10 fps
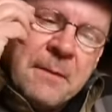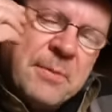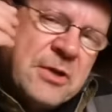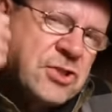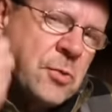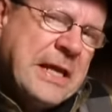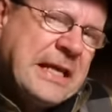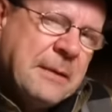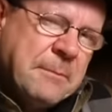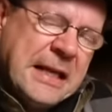But it's
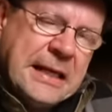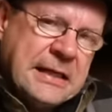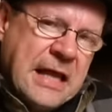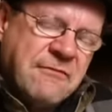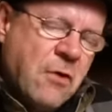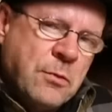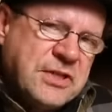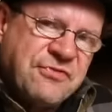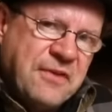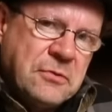quite chameleon. I've
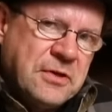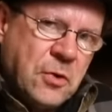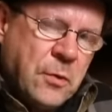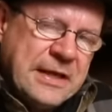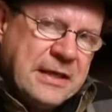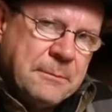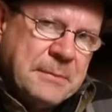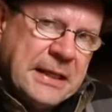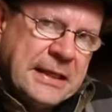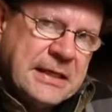always found it quite
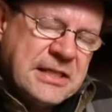chameleon.